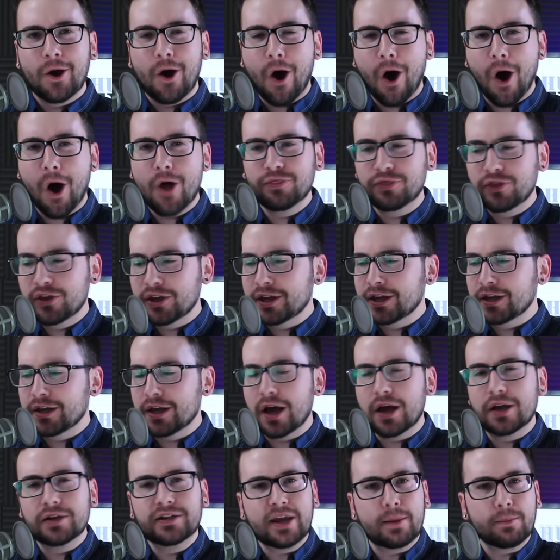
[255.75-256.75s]
on the
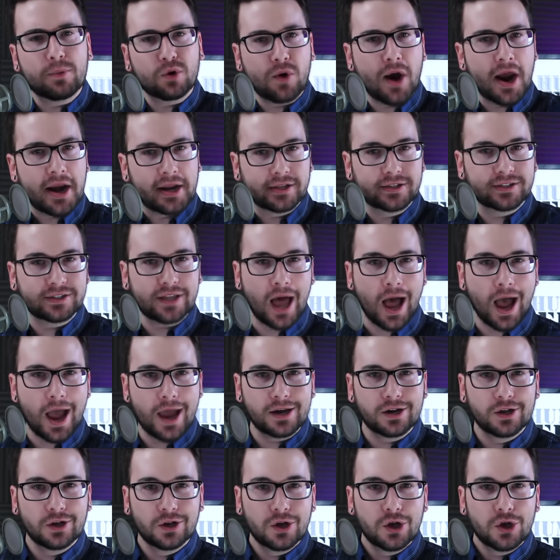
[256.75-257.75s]
uh, Democratic
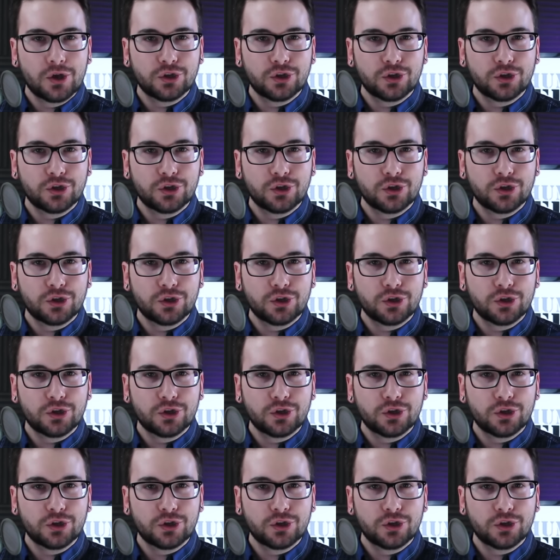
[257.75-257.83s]
side.